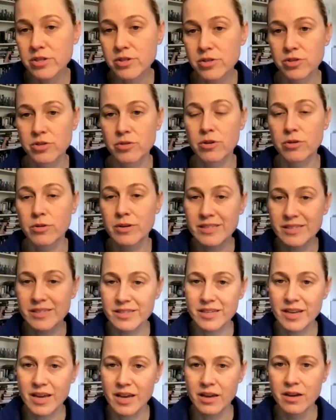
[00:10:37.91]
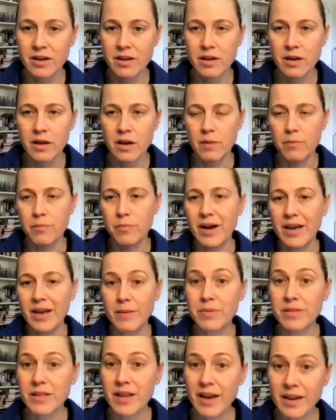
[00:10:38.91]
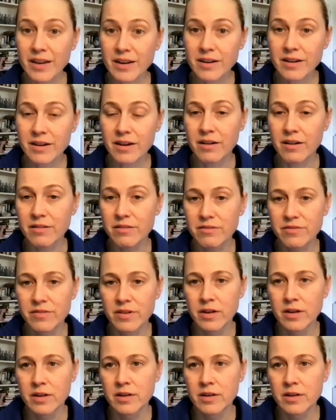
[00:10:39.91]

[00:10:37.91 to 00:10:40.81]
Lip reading: So there isn't a pipeline of